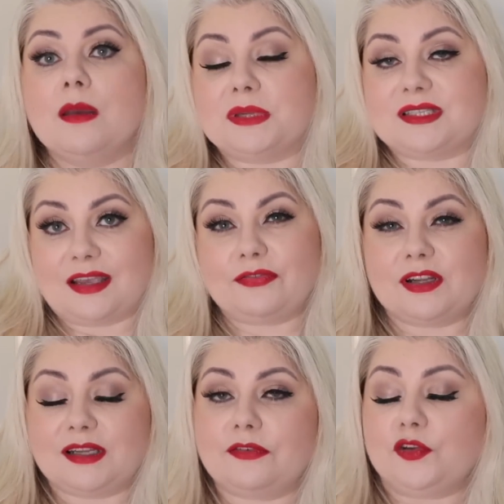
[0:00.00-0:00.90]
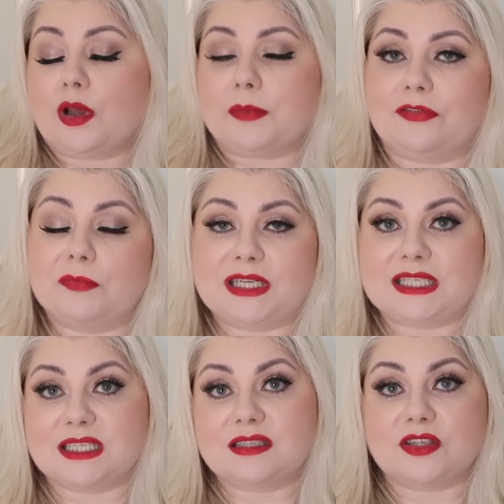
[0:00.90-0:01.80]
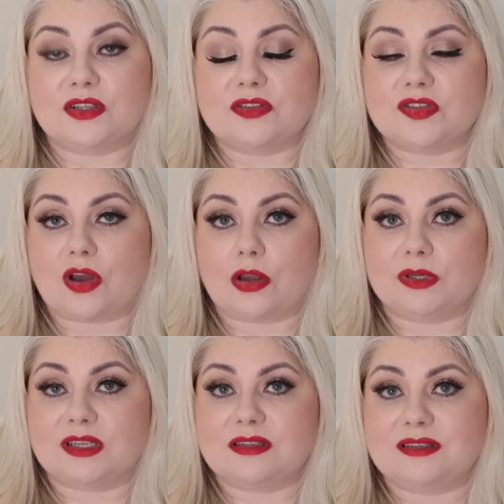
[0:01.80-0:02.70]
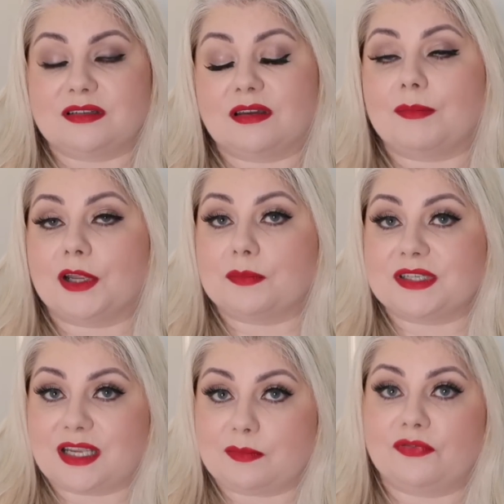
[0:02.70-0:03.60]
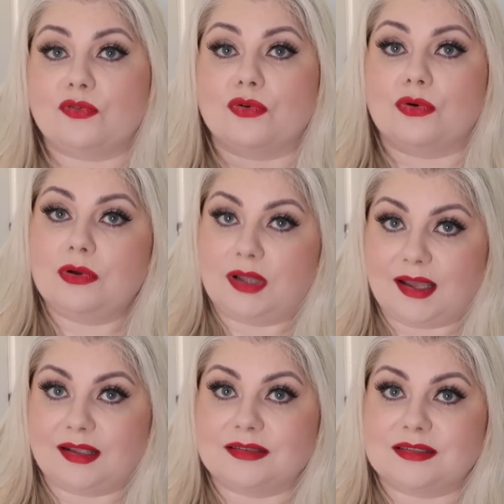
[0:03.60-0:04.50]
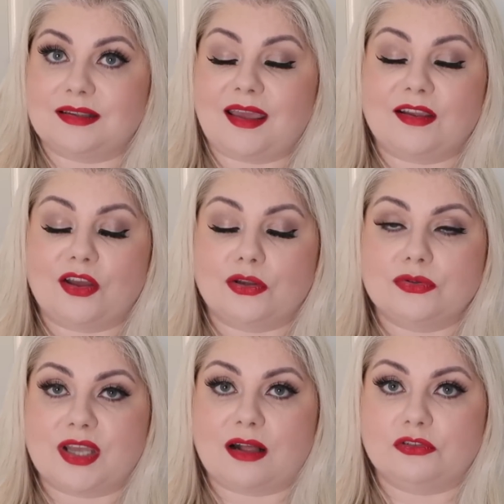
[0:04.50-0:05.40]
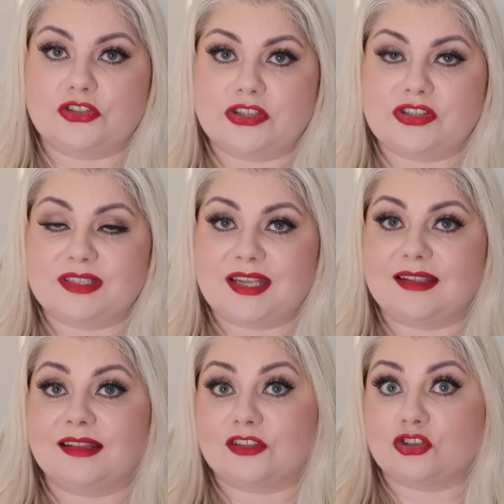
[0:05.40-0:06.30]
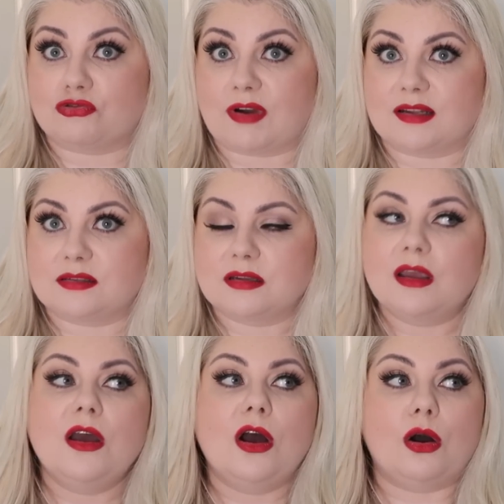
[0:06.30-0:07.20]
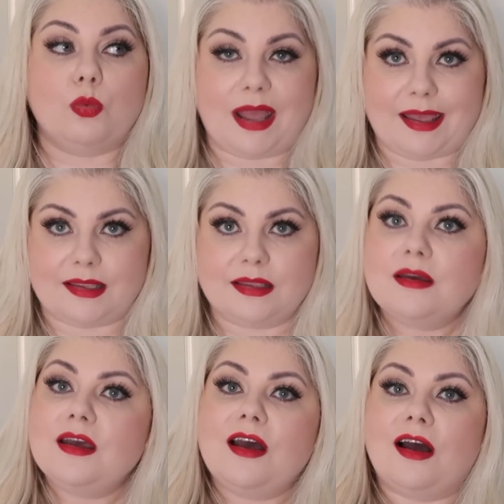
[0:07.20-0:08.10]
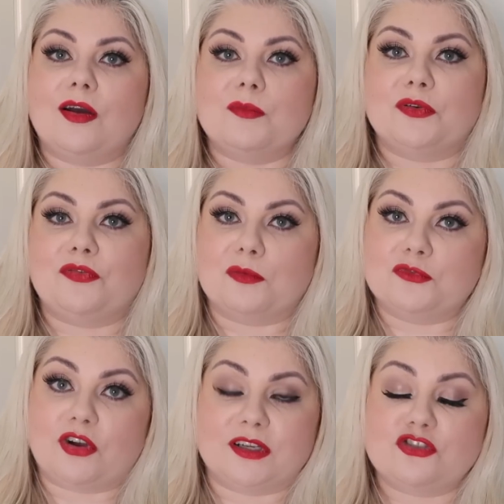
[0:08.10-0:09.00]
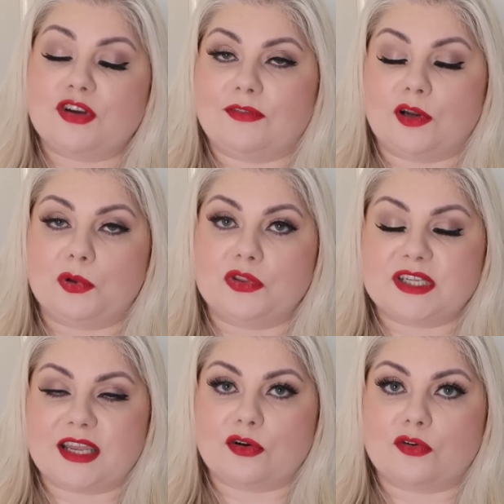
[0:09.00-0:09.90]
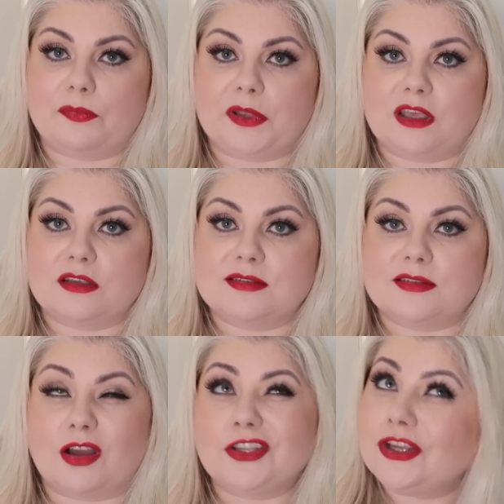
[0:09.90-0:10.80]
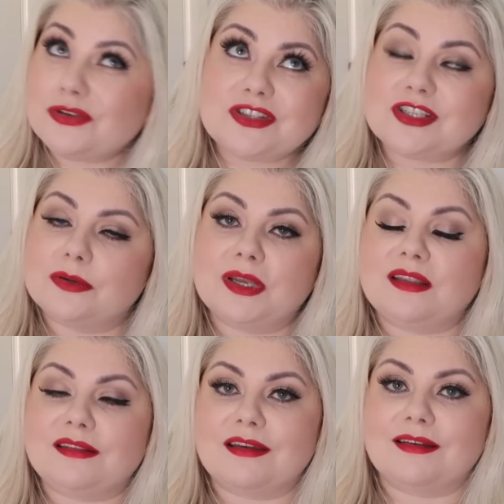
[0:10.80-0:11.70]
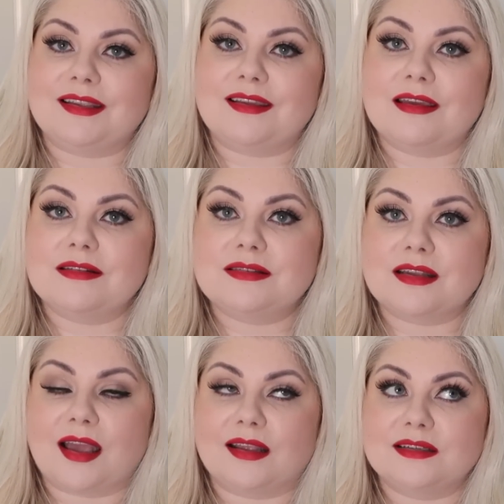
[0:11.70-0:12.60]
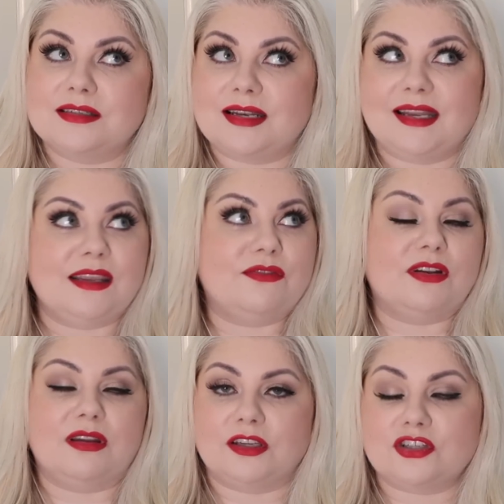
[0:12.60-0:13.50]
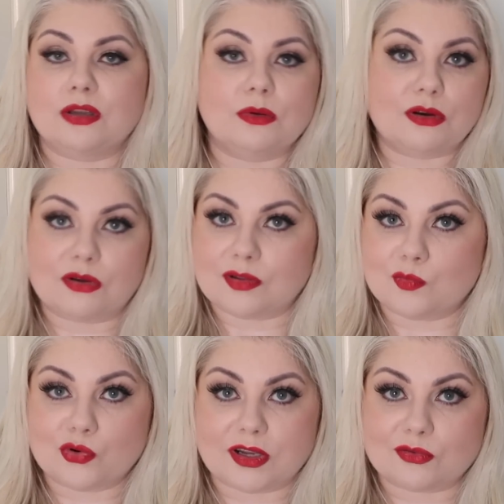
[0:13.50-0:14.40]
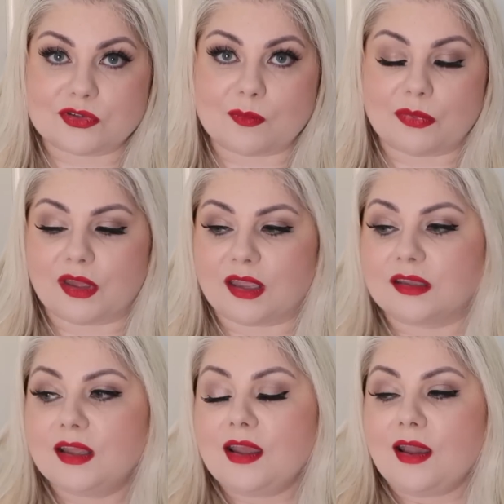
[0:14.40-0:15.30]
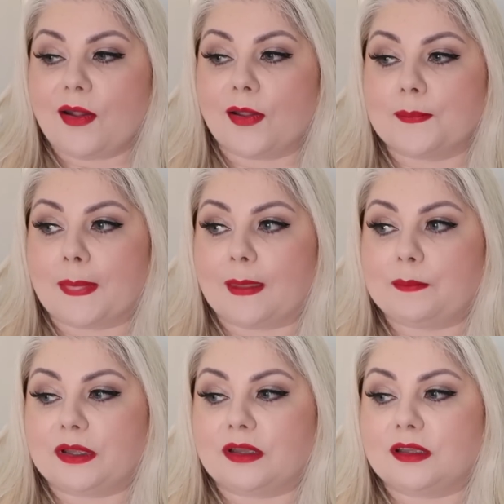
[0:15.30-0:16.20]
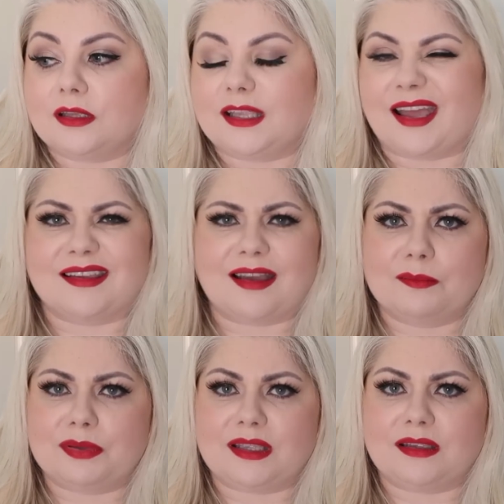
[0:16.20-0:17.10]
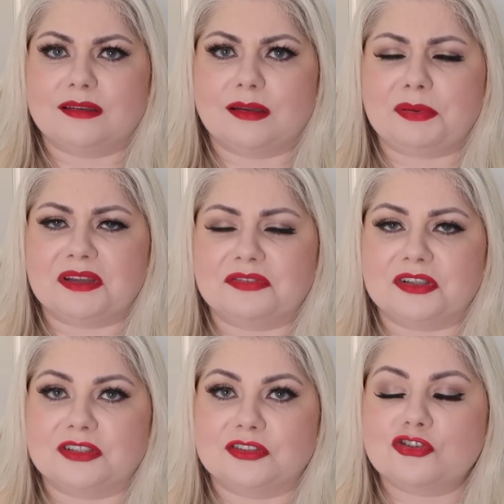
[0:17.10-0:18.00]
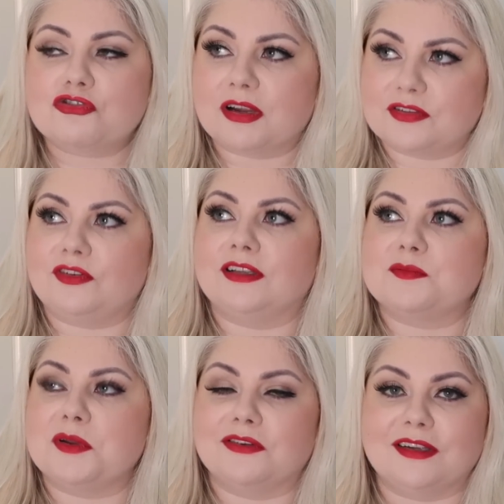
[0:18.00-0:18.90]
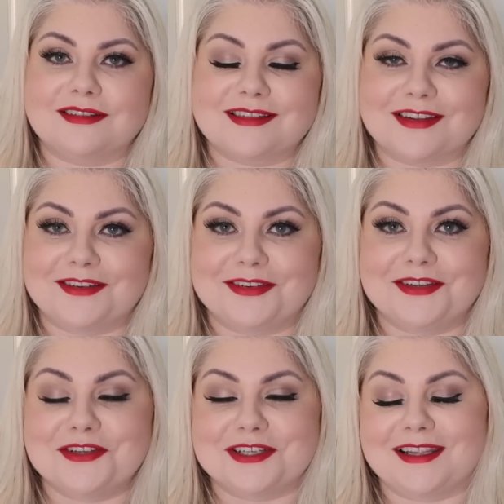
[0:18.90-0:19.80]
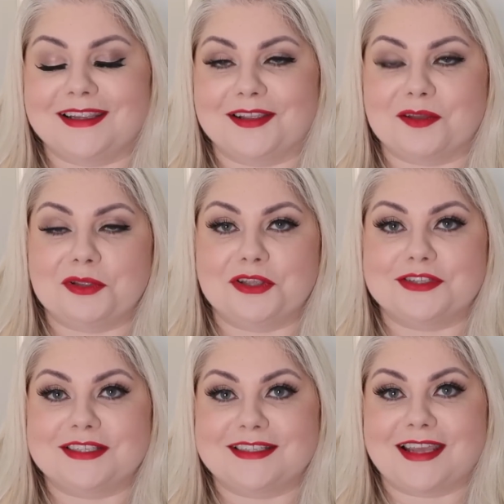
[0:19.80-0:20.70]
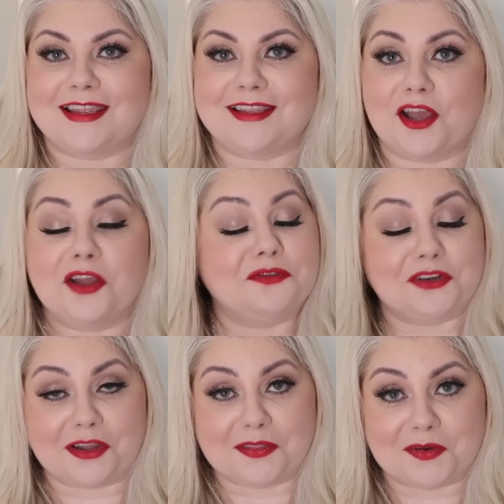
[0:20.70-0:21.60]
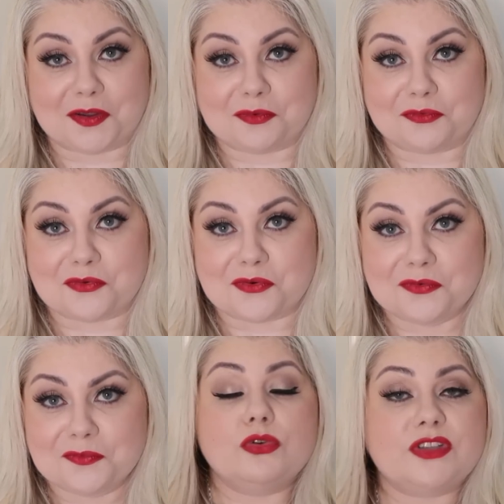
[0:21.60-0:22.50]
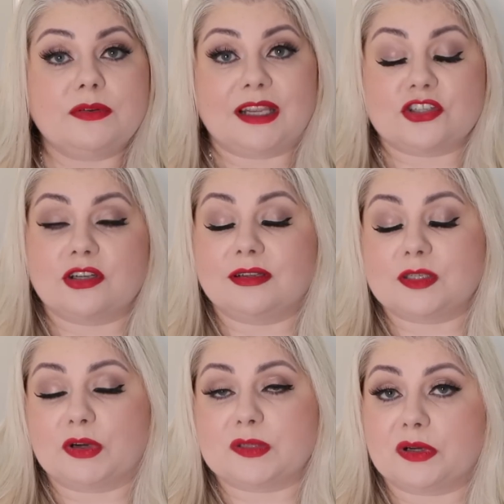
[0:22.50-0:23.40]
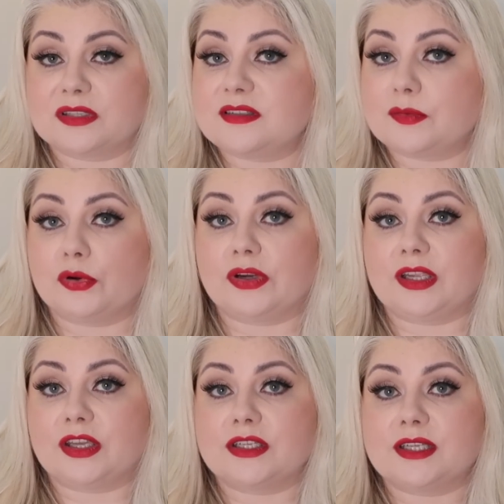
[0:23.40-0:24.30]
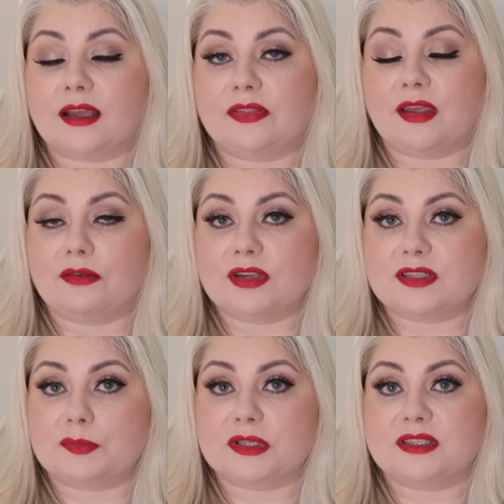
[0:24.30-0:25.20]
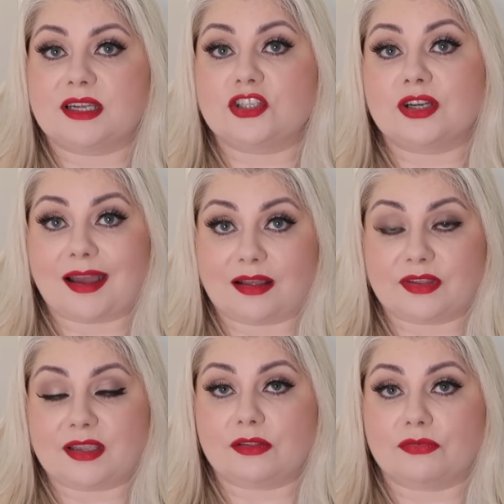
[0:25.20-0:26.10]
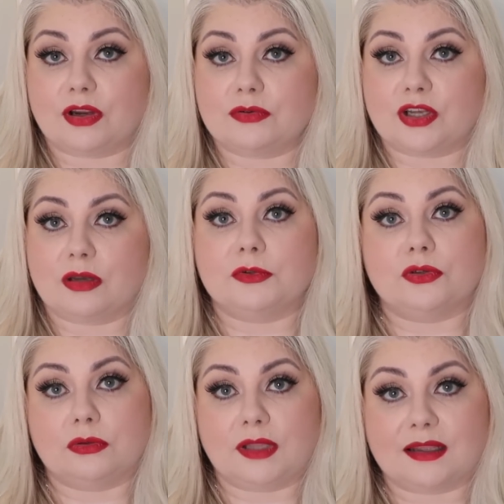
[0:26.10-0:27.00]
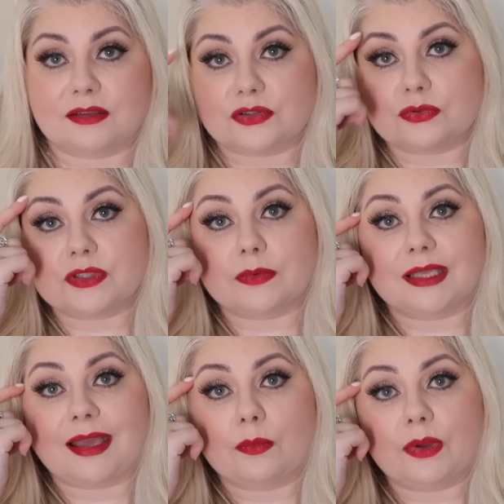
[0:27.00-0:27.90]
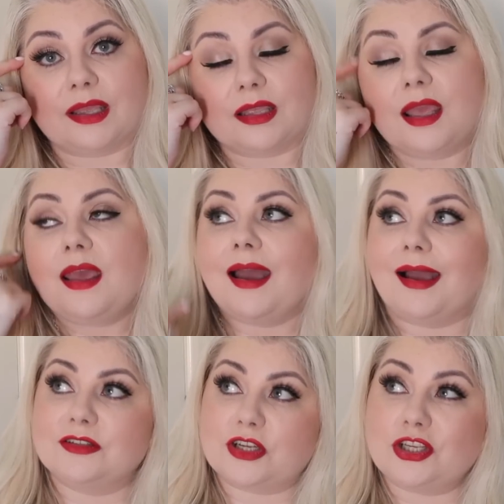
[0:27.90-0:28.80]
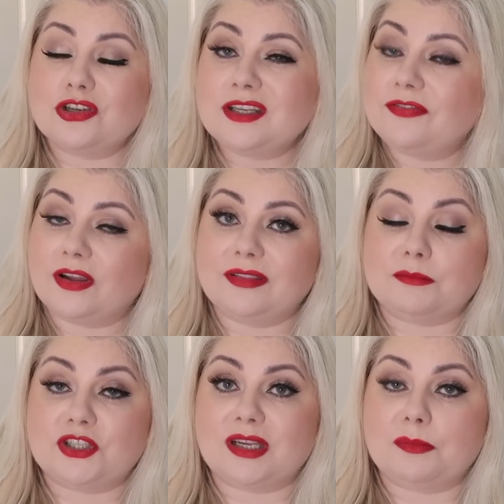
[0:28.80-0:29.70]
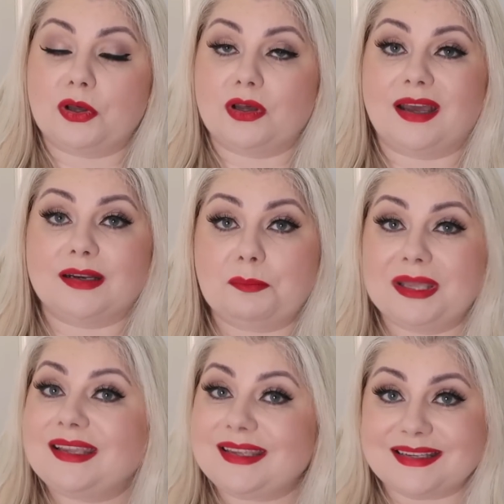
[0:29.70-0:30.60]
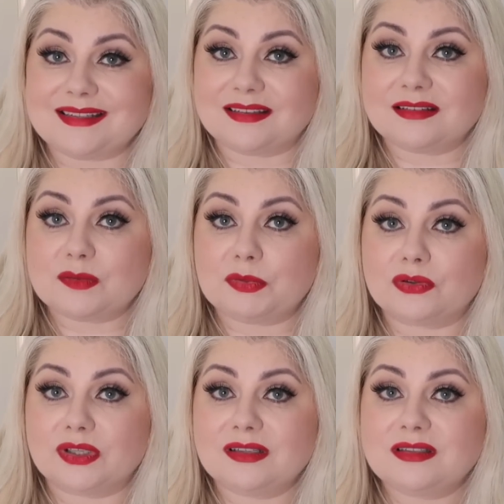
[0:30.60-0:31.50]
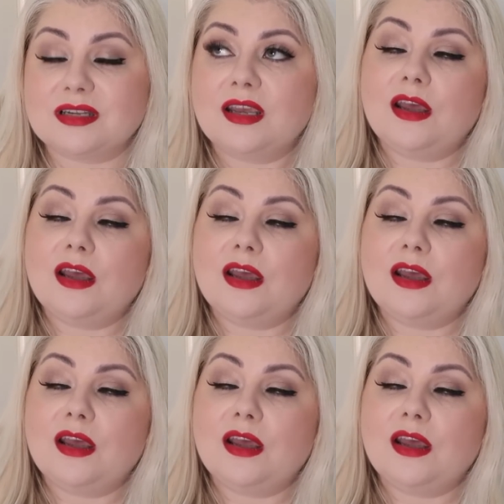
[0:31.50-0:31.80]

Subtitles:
But definitely if you're coming from any distance, I would consider coming up the day before and getting a hotel just to take that stress away from trying to travel up on the day of, because I used to do it in the early years and leave at like 2 o'clock in the morning or something, but yeah, it can be a bit of a stressful experience, so usually it can be good to stay overnight the night before. Also, National Express buses are pretty good, and there is a bus station at the Heathrow terminal and also at Gatwick, and I usually find them cheaper and a bit easier, to be honest.